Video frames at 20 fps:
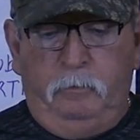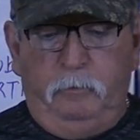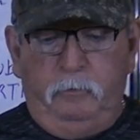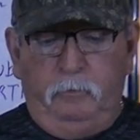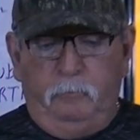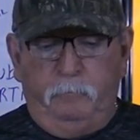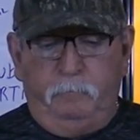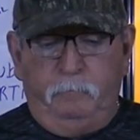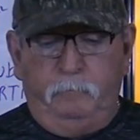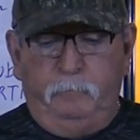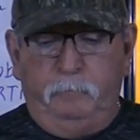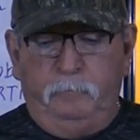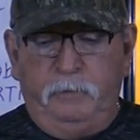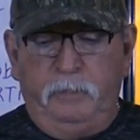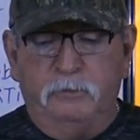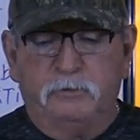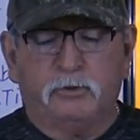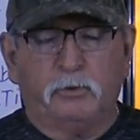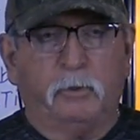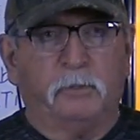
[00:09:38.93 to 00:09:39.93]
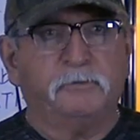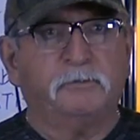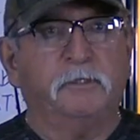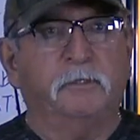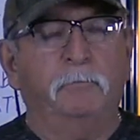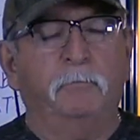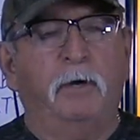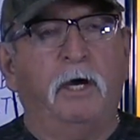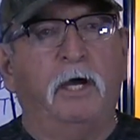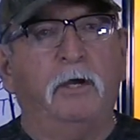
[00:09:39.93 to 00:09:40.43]
You know, they
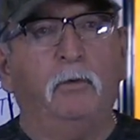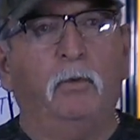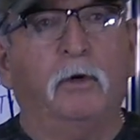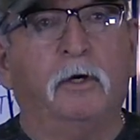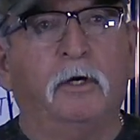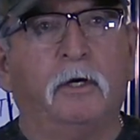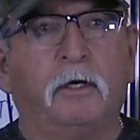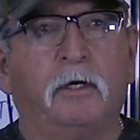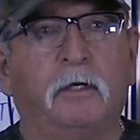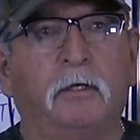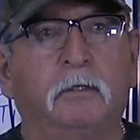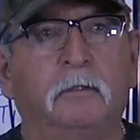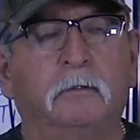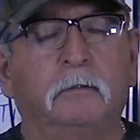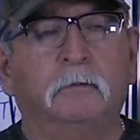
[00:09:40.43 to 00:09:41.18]
trusted my work